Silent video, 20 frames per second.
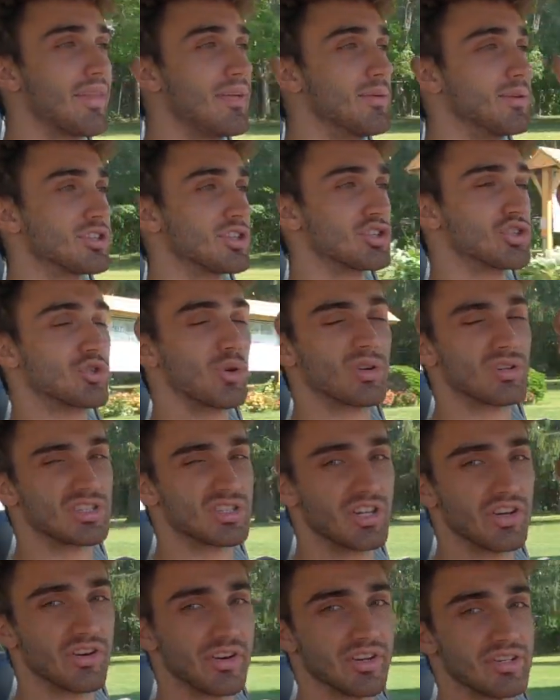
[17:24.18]
It was a short
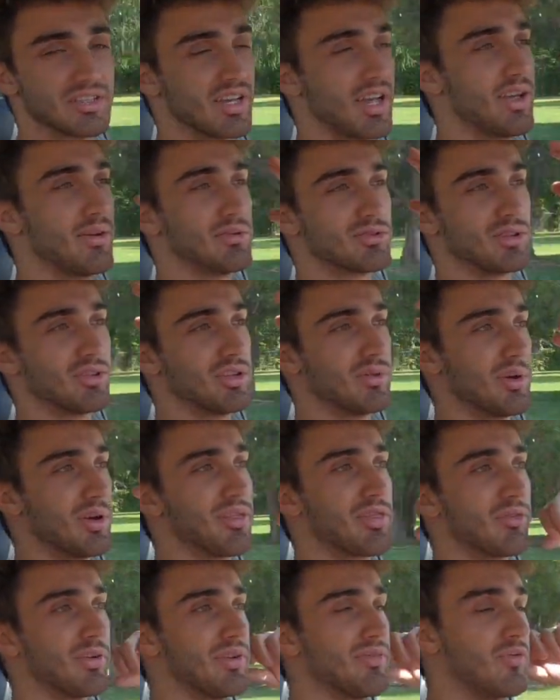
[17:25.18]
series. It was only,
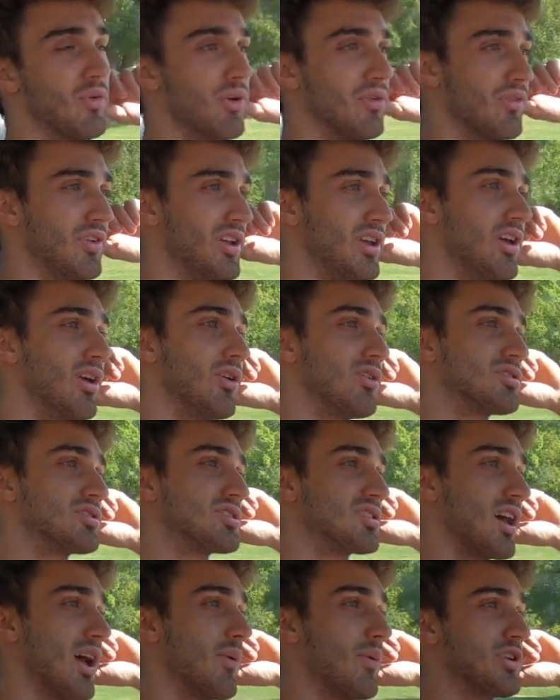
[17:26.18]
what, 3-4
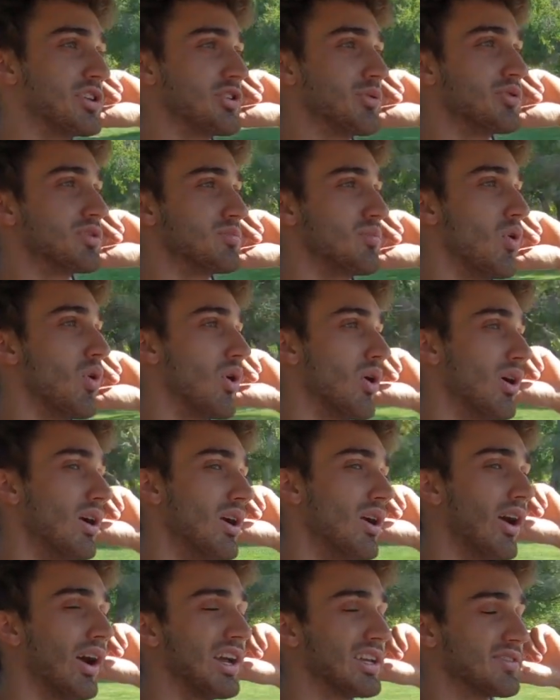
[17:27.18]
videos. I wish it was more.
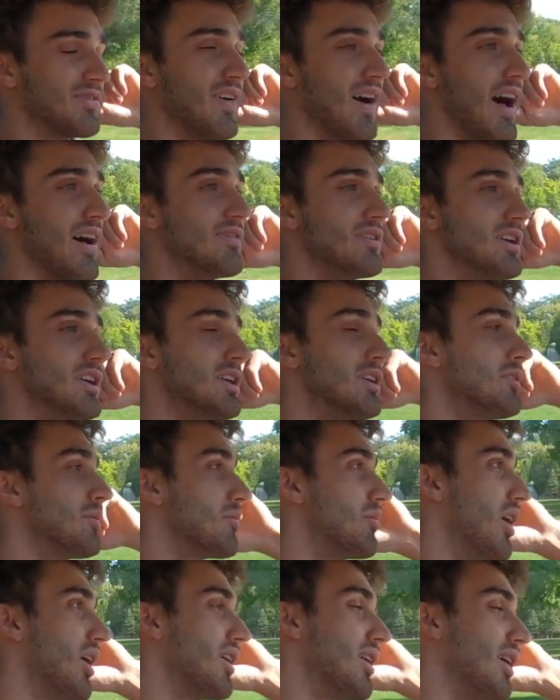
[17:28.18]
I guess
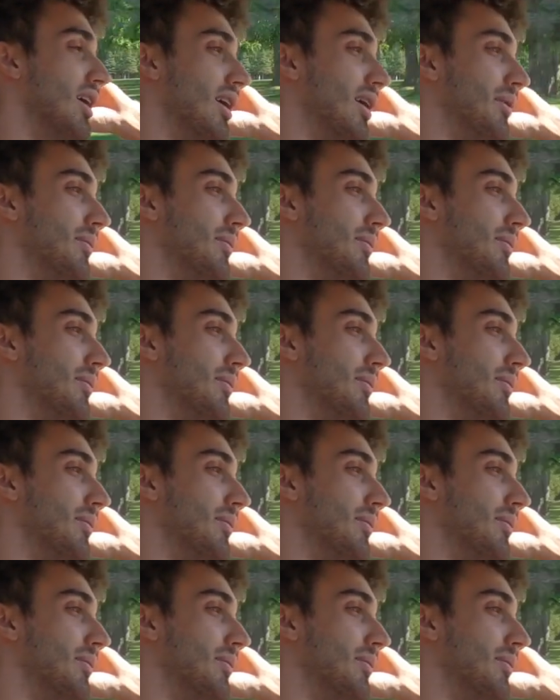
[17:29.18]
5. But